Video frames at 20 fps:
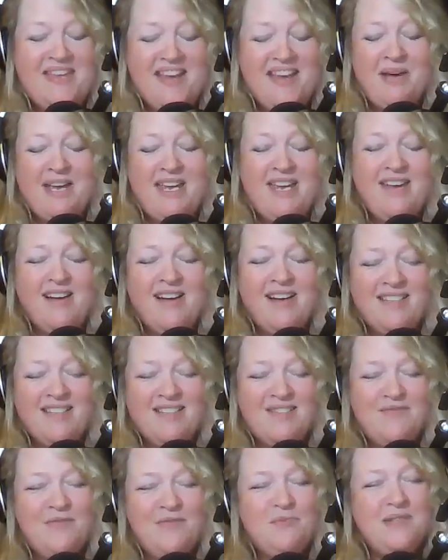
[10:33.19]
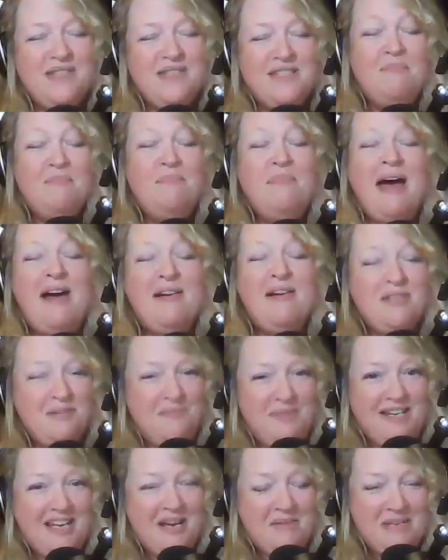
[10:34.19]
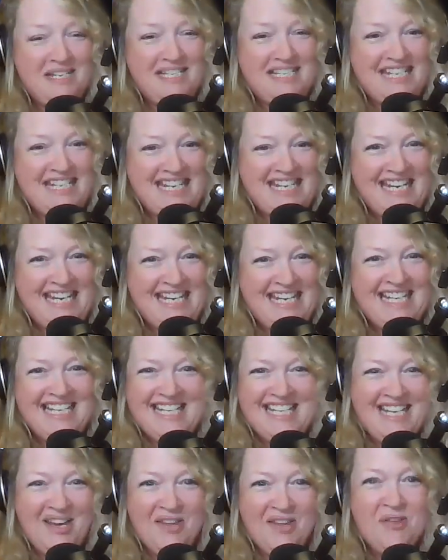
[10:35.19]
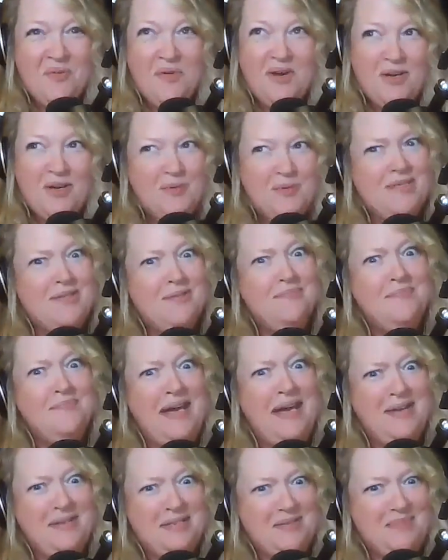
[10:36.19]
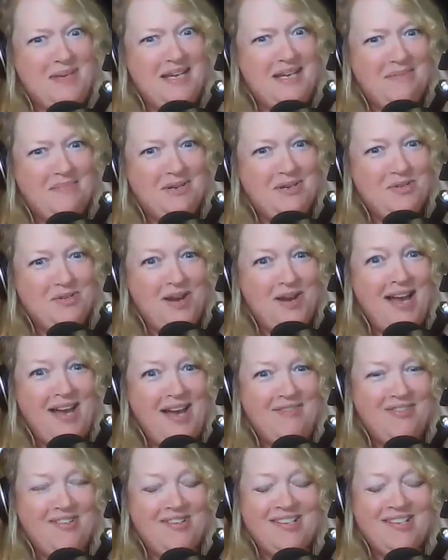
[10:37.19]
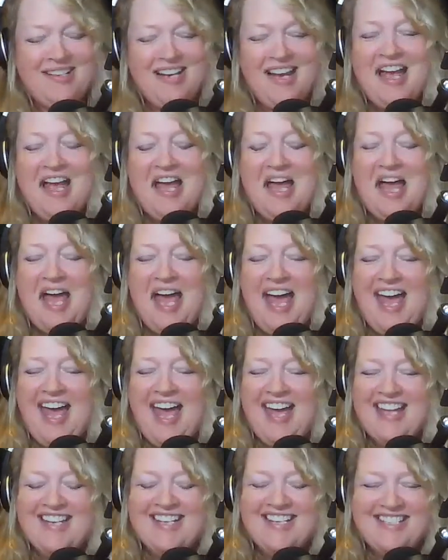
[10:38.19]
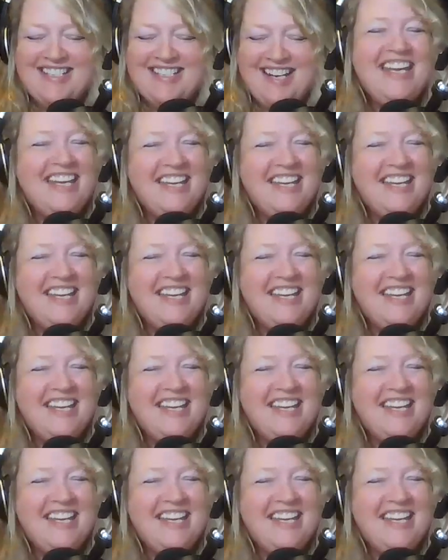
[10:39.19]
my youngest of whom is about to become a teen, and the other one who's about to become a driver. And